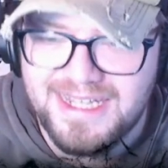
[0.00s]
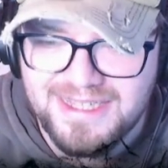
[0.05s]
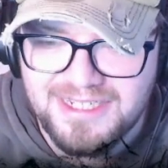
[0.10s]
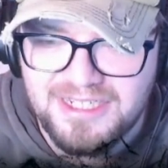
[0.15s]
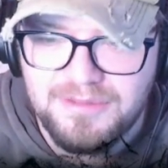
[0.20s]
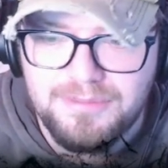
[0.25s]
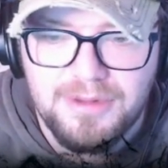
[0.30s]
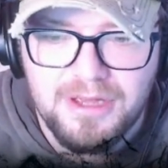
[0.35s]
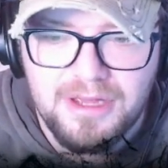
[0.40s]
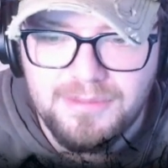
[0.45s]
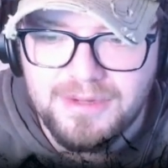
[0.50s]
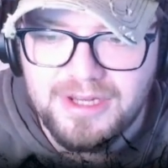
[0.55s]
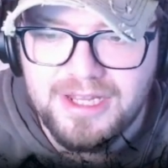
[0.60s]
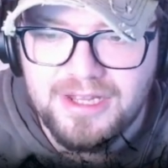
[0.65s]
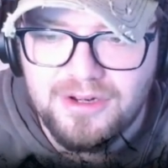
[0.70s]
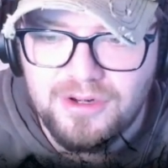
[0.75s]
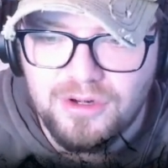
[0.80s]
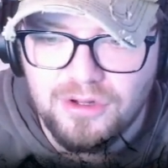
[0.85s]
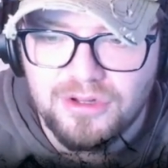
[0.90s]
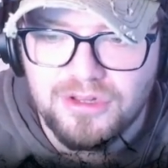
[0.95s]
to permanently
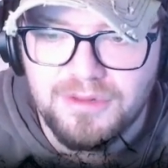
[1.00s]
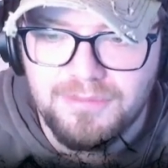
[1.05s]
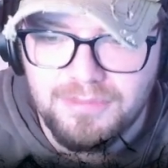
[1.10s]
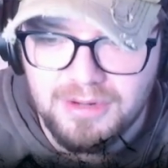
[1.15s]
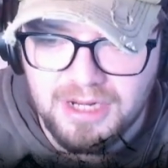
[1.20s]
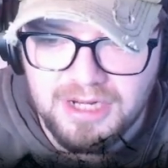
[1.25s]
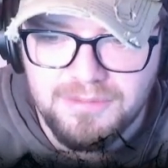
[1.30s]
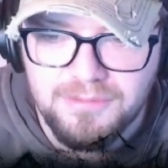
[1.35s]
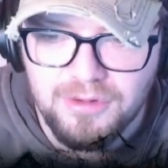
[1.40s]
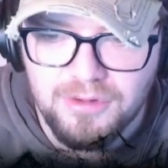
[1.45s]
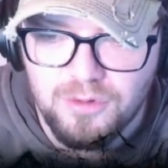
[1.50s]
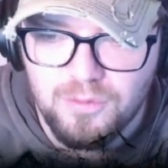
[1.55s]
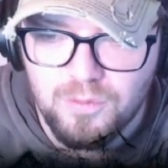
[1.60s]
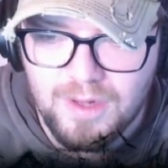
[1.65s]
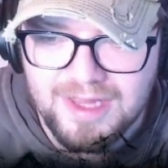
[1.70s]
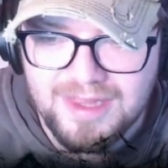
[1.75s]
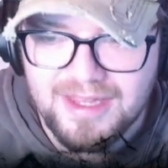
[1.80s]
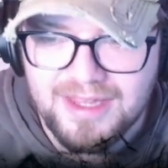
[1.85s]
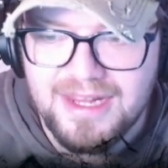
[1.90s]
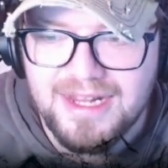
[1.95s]
unlock the Blood Moon
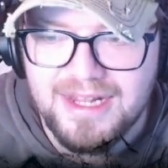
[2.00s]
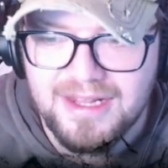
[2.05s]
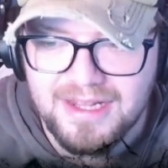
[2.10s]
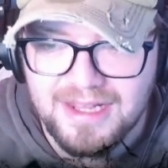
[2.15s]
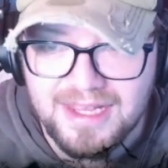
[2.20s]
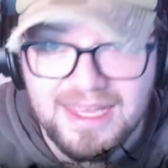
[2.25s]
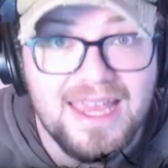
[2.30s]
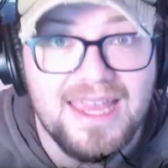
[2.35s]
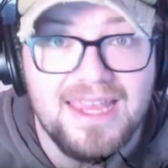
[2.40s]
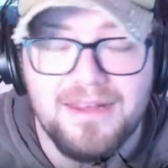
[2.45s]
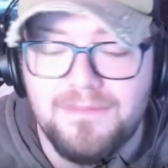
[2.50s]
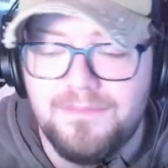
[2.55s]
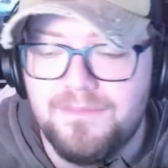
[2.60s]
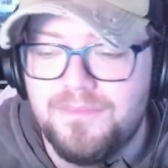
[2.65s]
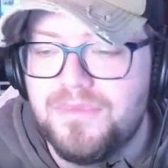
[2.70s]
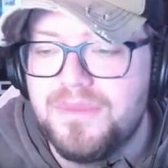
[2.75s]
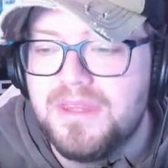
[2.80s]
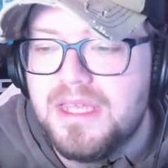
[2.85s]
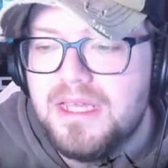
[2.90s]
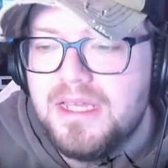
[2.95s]
weather in the game.
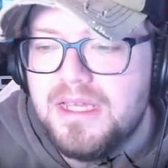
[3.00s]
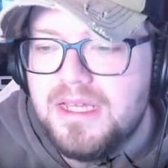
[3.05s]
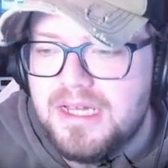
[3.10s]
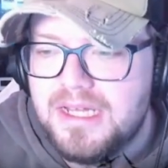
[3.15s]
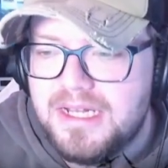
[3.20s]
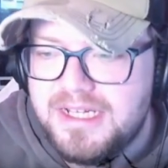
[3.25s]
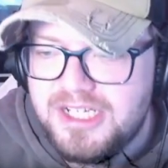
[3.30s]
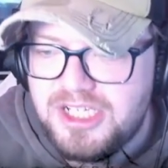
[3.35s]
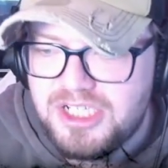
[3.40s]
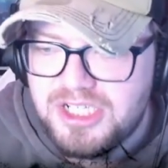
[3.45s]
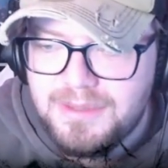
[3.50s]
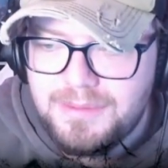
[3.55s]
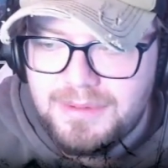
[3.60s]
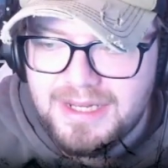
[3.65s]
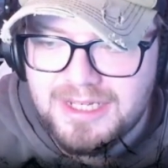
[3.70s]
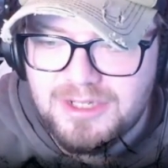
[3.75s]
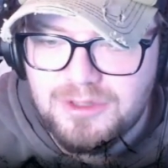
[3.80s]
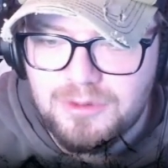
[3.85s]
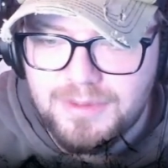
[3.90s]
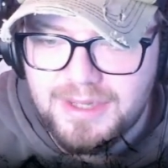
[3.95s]
Additionally,
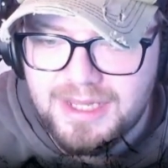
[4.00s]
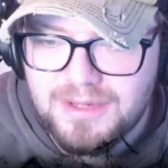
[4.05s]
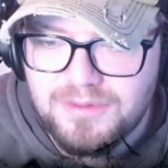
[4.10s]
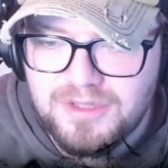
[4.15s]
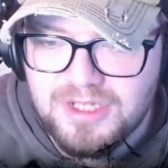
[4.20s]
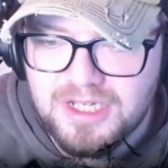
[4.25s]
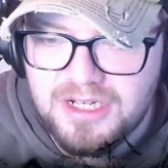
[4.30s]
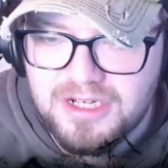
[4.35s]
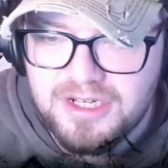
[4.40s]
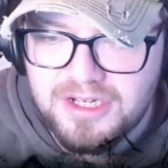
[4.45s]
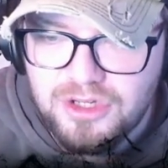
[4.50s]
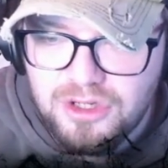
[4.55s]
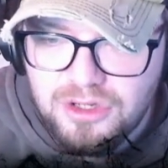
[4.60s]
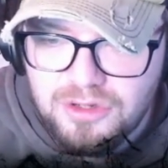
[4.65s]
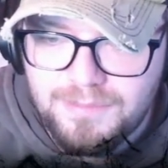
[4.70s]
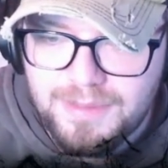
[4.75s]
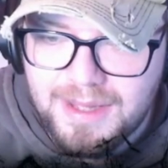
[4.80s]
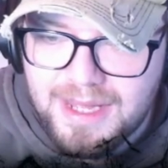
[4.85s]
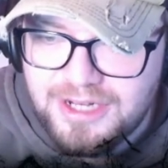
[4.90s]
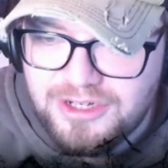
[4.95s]
players will be able to earn a new
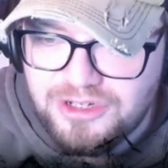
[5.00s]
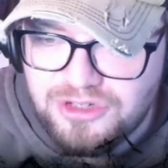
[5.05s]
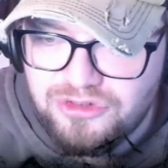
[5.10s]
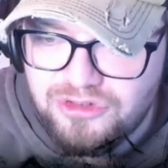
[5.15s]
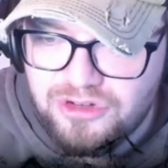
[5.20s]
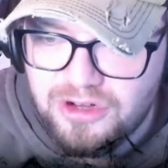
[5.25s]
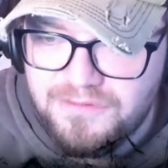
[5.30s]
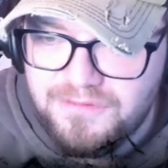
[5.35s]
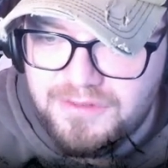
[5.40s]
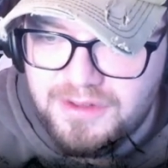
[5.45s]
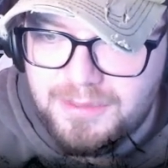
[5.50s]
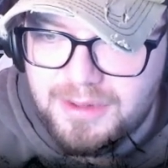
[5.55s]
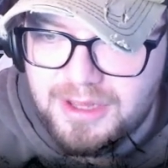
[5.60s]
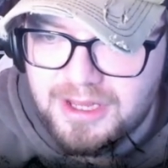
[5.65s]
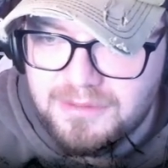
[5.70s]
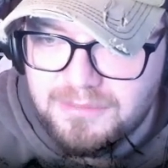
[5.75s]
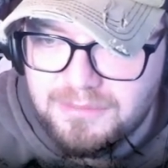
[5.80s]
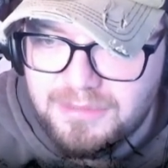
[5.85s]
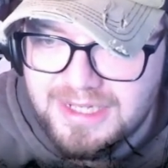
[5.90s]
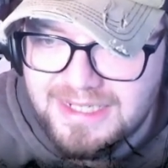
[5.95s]
badge and trophy by
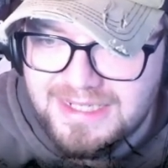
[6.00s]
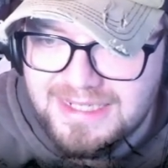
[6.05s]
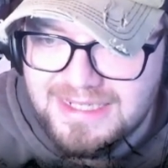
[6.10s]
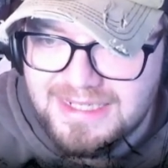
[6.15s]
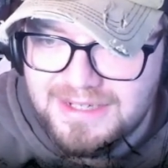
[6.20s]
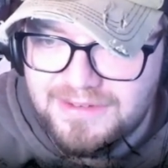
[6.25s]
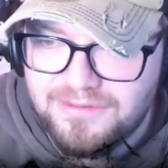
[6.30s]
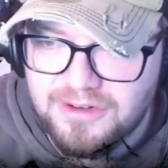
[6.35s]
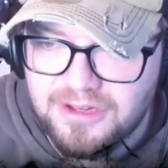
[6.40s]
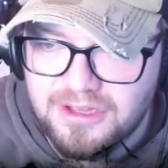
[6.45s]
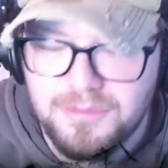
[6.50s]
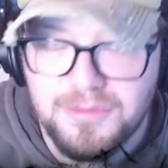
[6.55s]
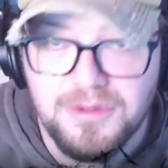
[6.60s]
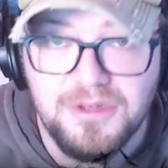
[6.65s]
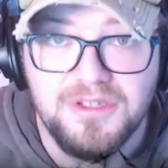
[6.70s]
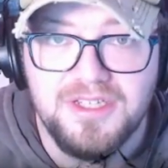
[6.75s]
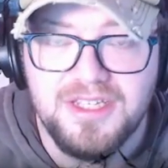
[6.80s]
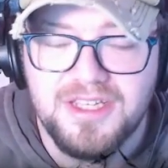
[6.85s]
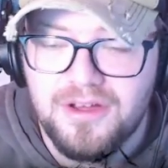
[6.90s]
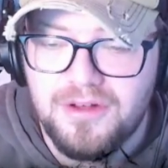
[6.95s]
completing different
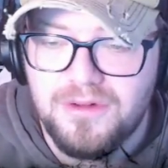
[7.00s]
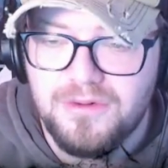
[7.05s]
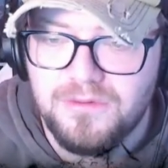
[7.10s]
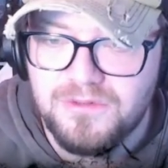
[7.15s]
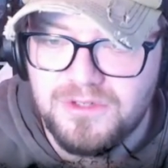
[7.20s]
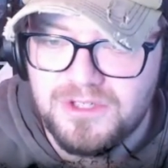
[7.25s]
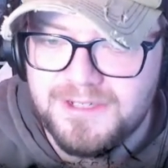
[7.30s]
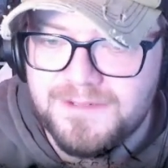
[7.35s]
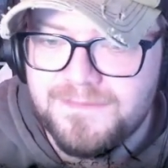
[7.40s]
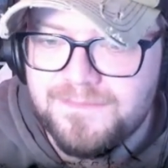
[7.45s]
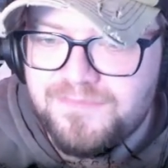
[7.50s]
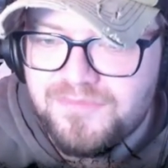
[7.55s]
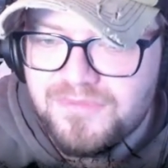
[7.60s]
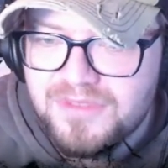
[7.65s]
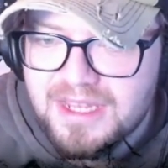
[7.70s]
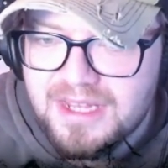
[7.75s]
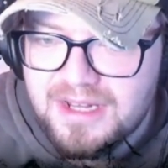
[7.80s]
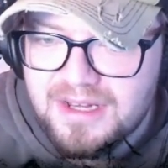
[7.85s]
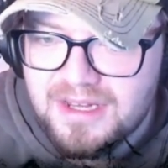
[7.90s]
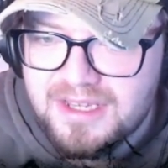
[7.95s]
community goals.
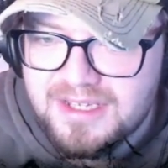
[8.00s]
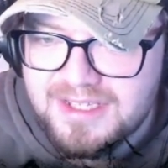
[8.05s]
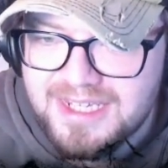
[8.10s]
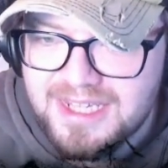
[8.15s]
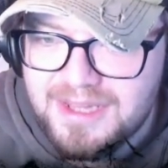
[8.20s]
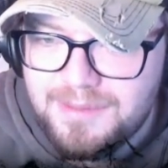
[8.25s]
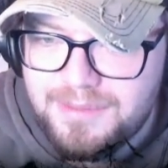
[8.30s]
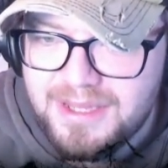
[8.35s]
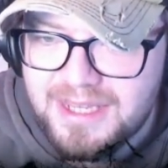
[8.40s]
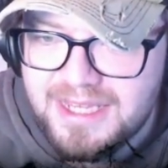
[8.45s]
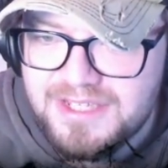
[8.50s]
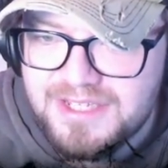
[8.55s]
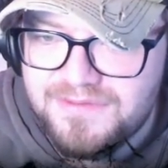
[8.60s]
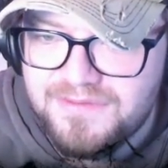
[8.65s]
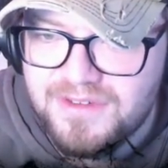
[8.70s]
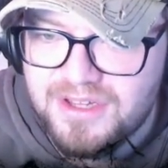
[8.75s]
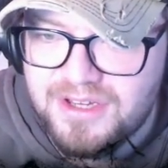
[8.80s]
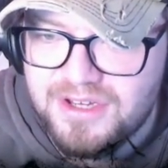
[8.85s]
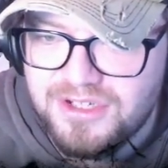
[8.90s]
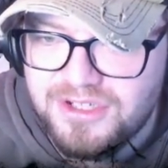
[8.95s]
Lastly, the PC
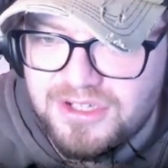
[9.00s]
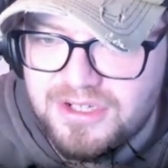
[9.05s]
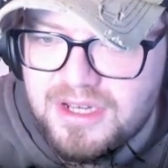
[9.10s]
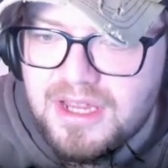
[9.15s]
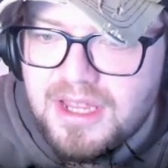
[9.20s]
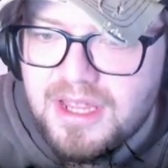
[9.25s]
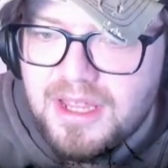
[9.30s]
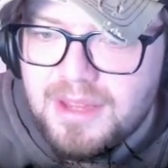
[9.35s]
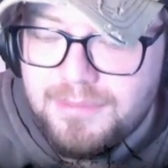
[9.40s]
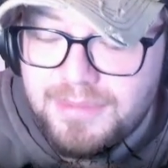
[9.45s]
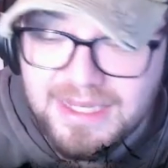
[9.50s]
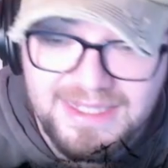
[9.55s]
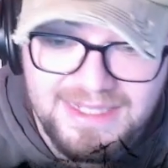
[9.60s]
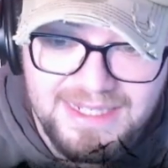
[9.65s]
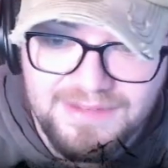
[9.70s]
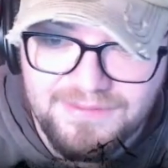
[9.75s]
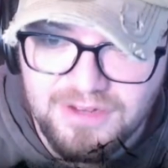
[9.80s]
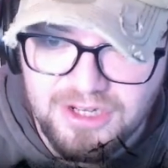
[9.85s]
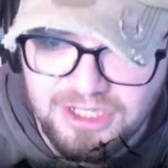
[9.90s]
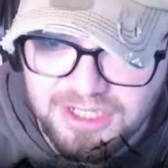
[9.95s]

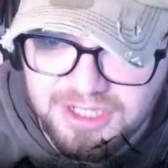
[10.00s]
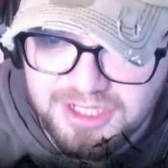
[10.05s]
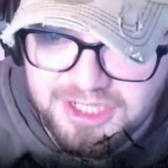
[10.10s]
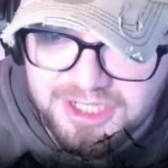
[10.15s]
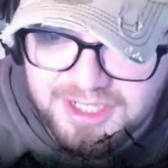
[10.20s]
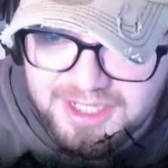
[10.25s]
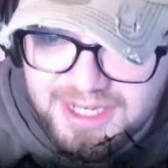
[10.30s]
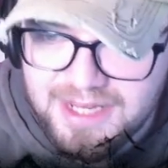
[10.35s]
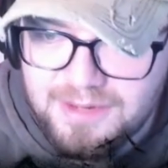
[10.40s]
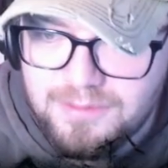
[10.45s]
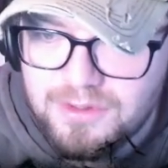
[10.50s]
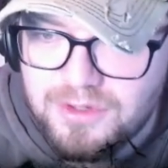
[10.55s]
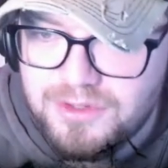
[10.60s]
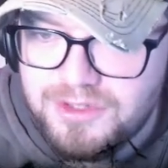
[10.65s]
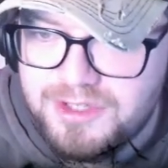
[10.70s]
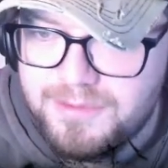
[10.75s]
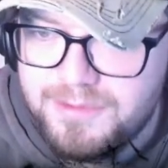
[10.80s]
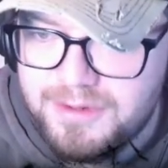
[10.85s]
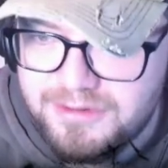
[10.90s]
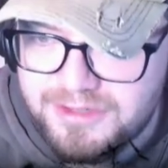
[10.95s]
version, will
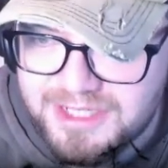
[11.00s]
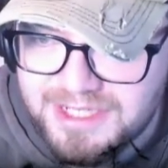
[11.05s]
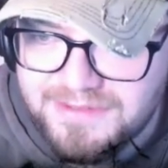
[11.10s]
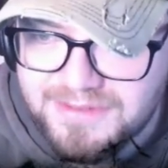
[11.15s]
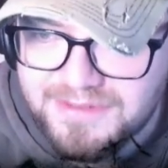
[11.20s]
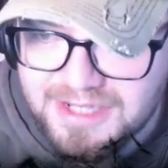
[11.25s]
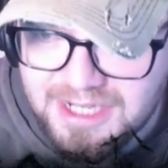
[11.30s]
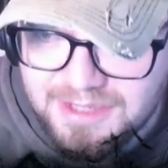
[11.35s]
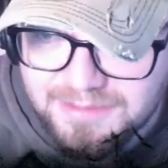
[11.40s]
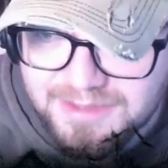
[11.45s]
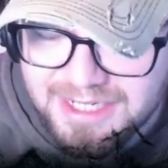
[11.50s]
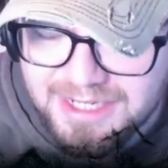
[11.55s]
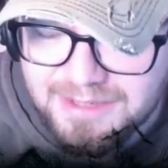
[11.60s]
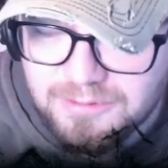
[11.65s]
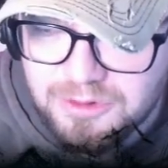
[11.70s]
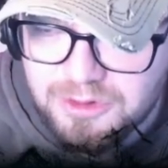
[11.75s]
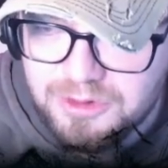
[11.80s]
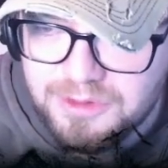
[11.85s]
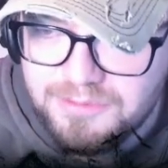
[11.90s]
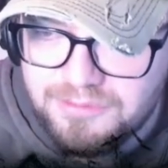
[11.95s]
also be receiving an update
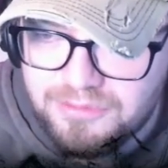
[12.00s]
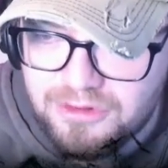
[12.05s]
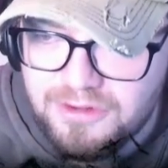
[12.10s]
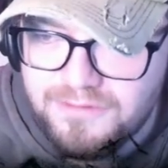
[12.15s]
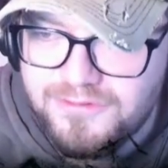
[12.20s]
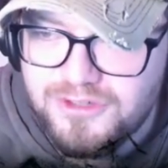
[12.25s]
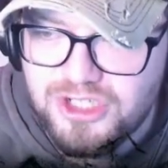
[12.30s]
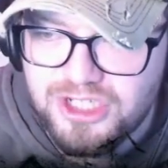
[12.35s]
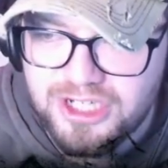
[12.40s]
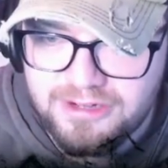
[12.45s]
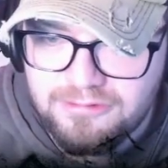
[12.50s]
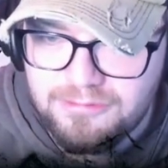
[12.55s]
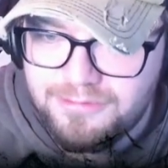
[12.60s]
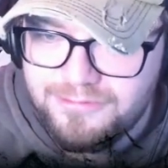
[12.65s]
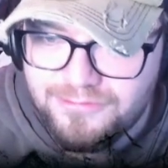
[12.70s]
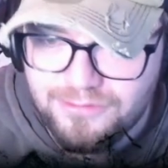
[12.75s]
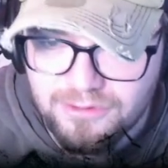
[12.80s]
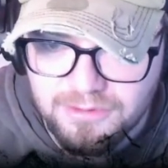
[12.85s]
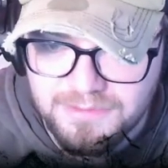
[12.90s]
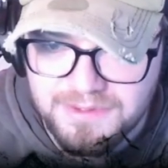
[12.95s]
which will improve general
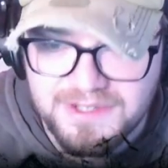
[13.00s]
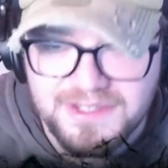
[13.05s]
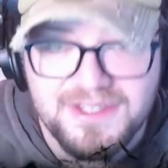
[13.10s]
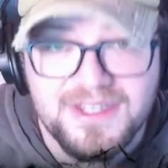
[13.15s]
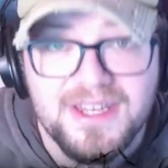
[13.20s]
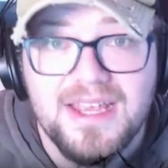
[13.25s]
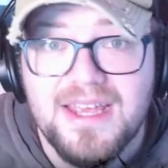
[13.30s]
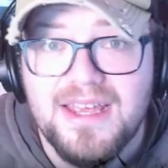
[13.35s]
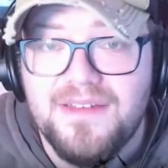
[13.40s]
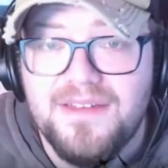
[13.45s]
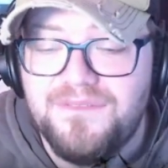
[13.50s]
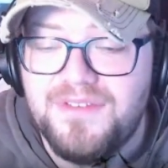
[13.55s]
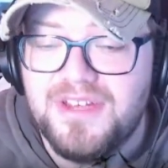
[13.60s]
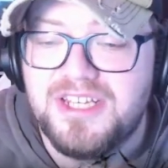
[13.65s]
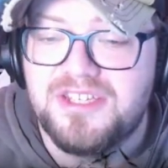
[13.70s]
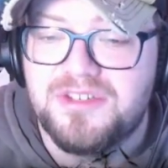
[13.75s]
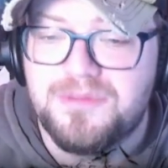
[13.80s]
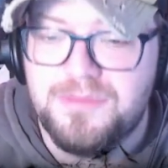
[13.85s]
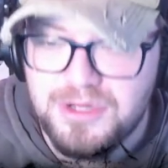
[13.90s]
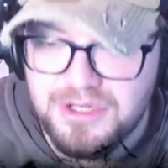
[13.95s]
performance,
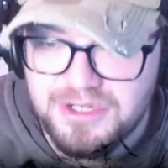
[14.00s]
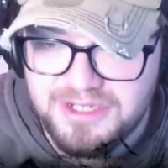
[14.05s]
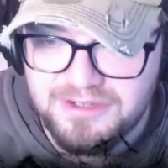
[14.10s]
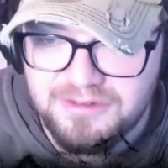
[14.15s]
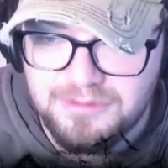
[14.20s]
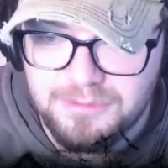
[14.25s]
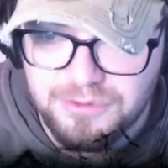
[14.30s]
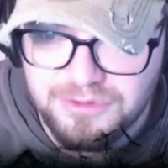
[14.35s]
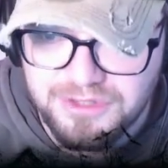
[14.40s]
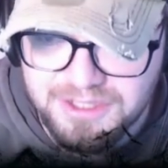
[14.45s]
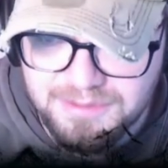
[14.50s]
fix community reported